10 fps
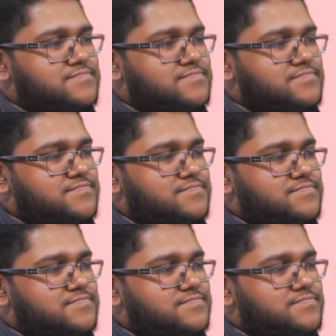
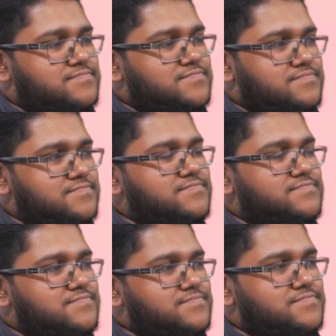
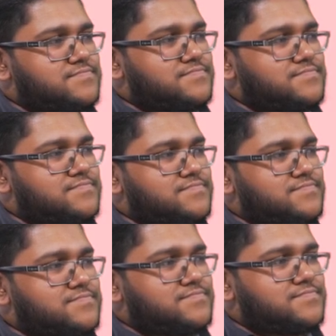
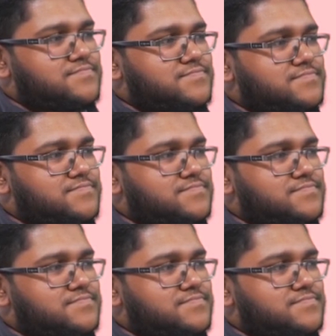This person isn't speaking.